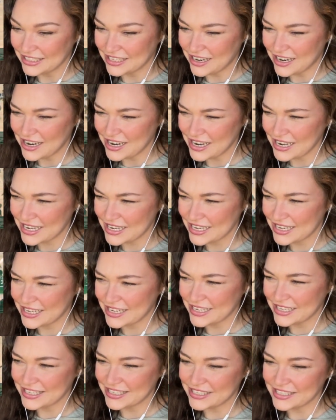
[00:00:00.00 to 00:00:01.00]

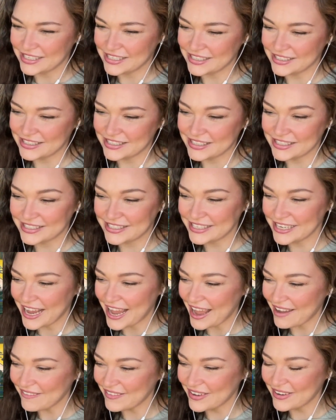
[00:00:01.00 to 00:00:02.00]
Nice.
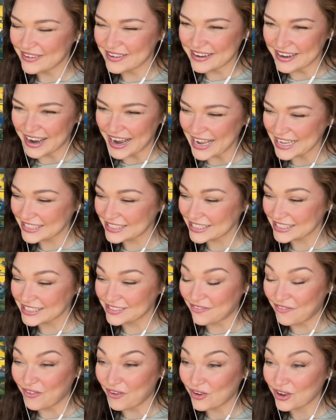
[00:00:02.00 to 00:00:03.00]
Damn, you guys, it's
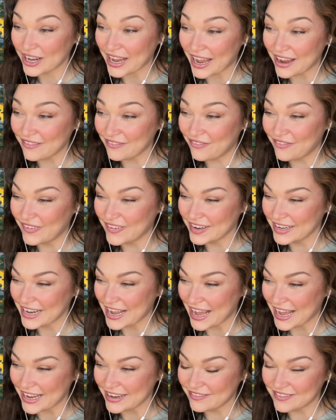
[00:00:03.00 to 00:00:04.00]
forty-eight
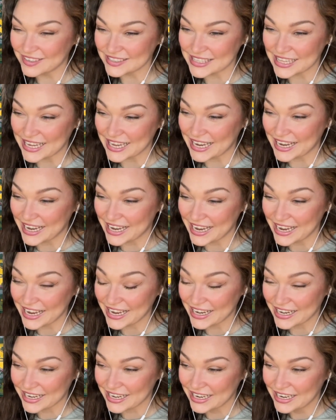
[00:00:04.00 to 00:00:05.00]
forty-eight. What the
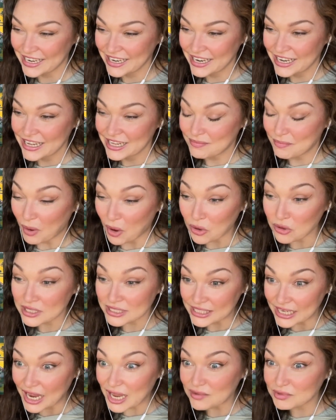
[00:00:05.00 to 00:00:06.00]
heck? Both
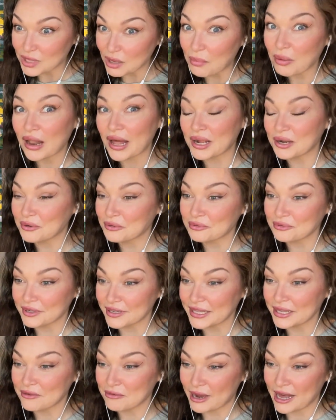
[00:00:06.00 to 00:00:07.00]
teams are playing
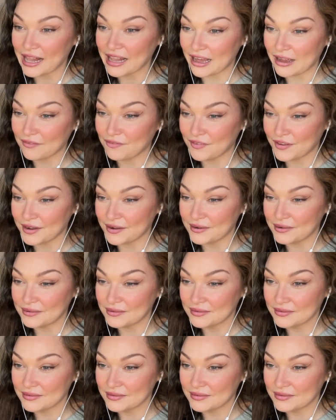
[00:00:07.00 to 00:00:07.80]
really well, I feel.